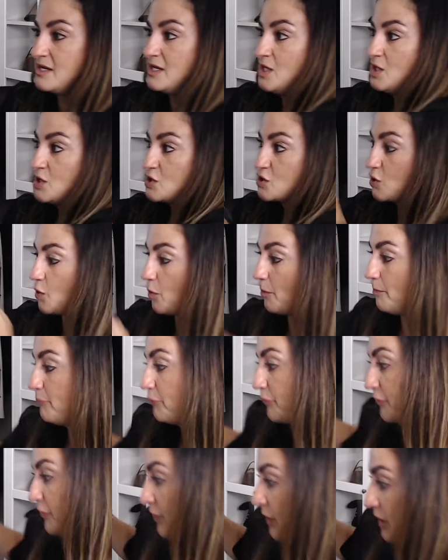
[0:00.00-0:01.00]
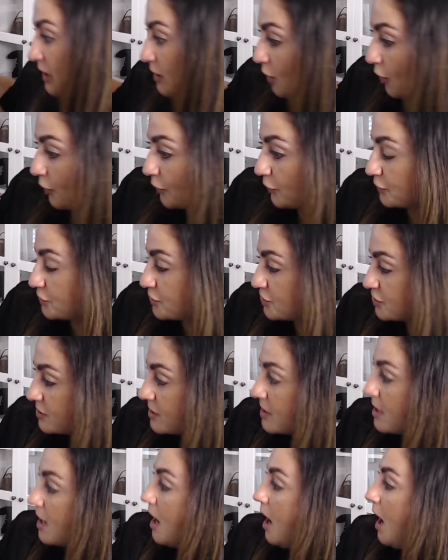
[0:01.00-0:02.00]
So pretty large.
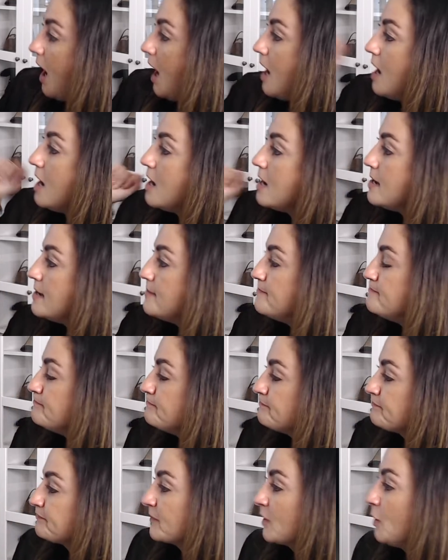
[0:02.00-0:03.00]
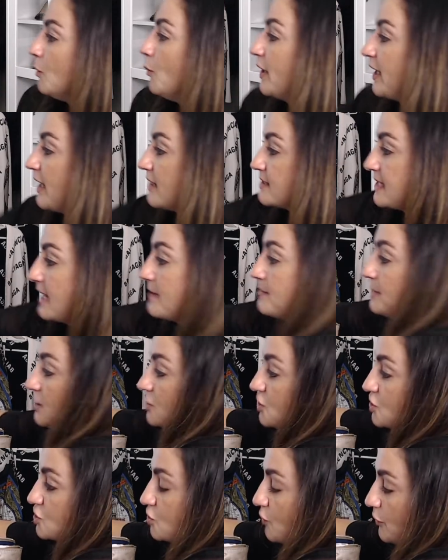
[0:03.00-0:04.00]
What else? I'm going
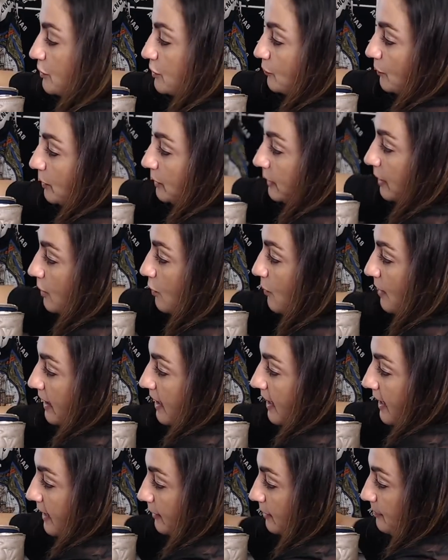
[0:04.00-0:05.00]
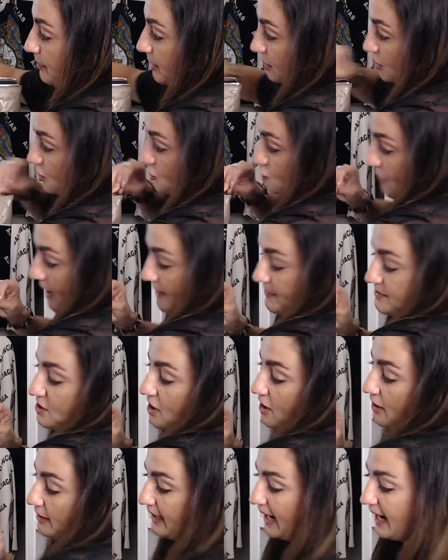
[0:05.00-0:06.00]
to show you really quick how to put the straps
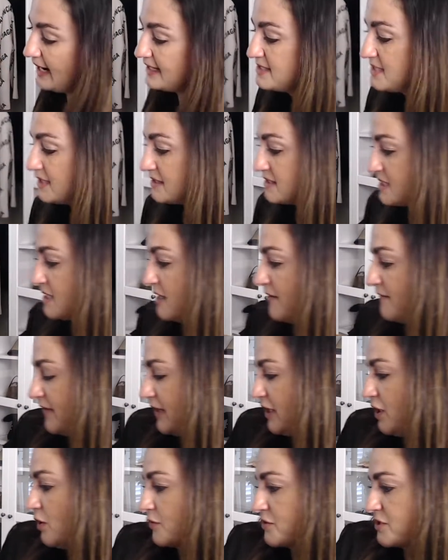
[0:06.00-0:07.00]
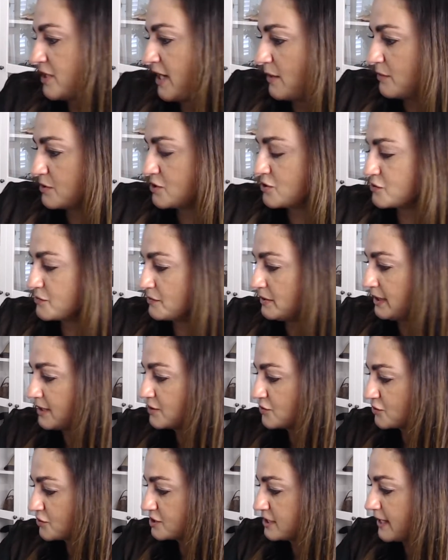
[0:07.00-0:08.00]
on. I did see a video today, which was really
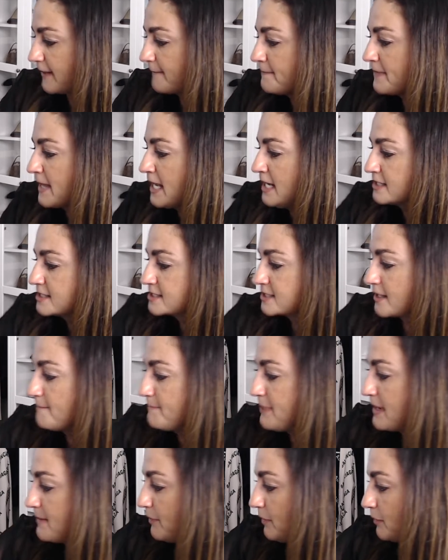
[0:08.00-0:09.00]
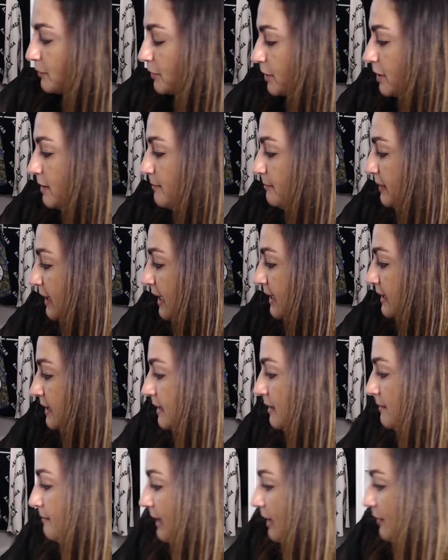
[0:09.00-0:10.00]
interesting. Some people were complaining
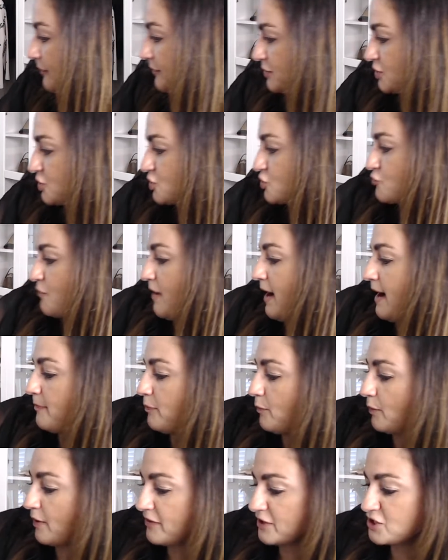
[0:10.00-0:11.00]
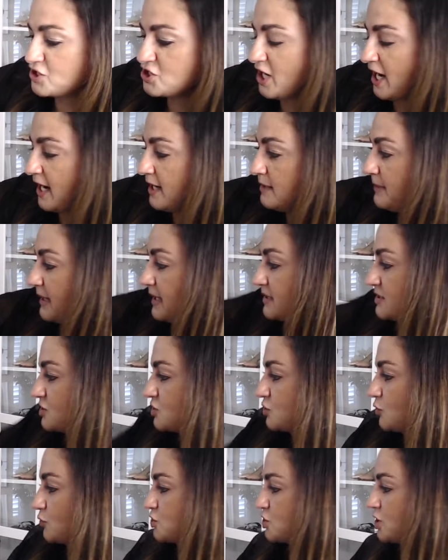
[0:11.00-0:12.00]
about the strap where the chain, because it's
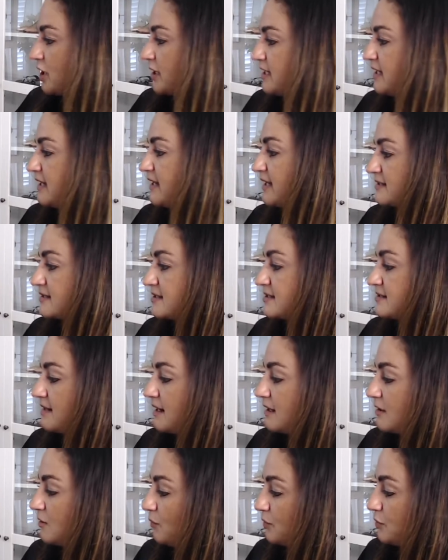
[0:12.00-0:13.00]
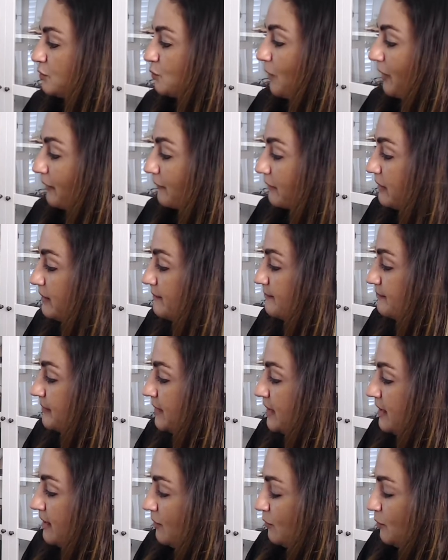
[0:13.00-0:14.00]
so chunky, gets stuck when you wear it.
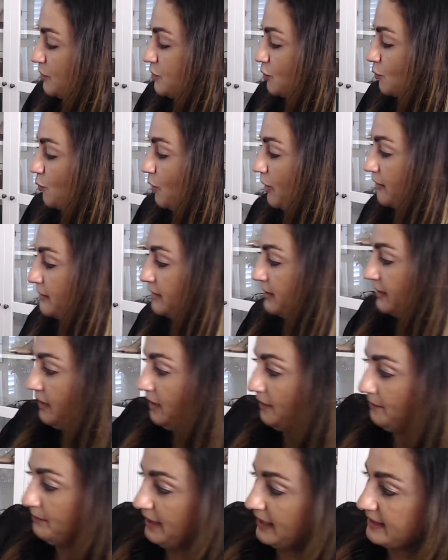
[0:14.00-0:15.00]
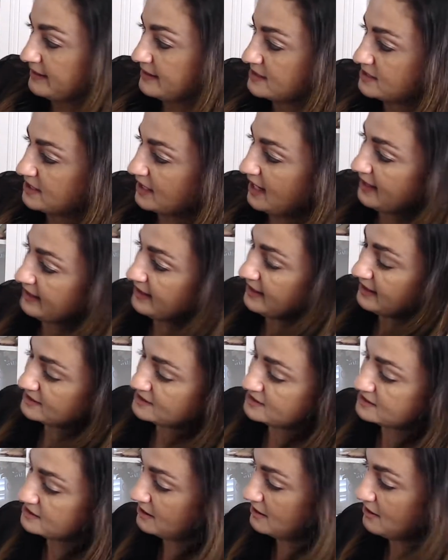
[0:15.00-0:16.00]
When you're wearing it up like this, it kind of gets
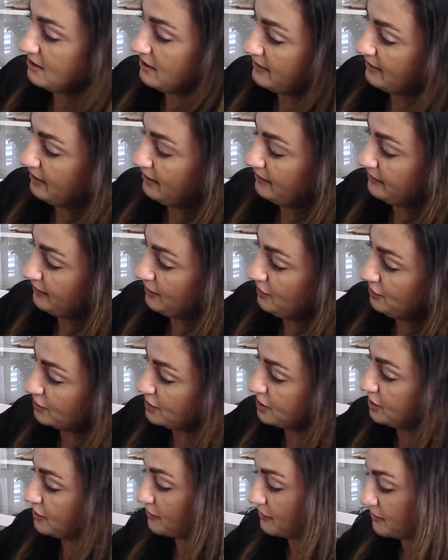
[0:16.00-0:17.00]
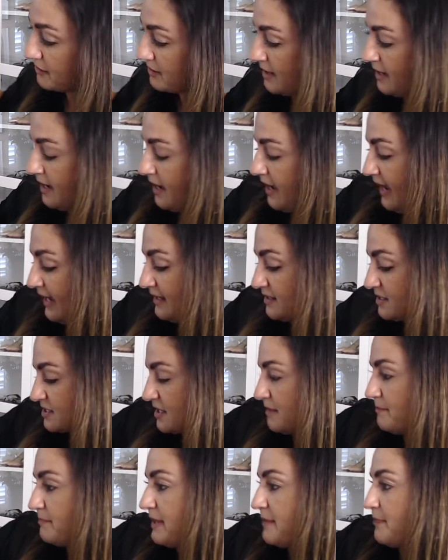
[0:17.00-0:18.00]
stuck on the hook here. And
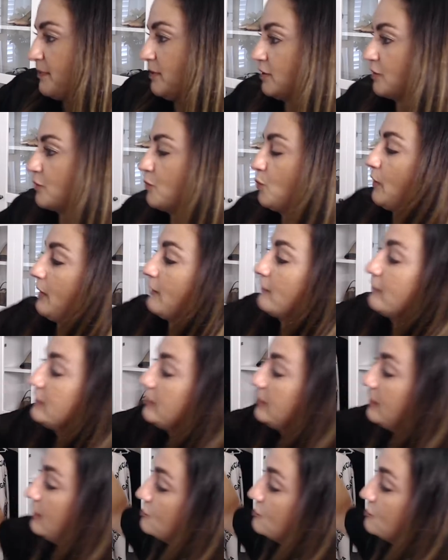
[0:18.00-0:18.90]
some people are wearing it.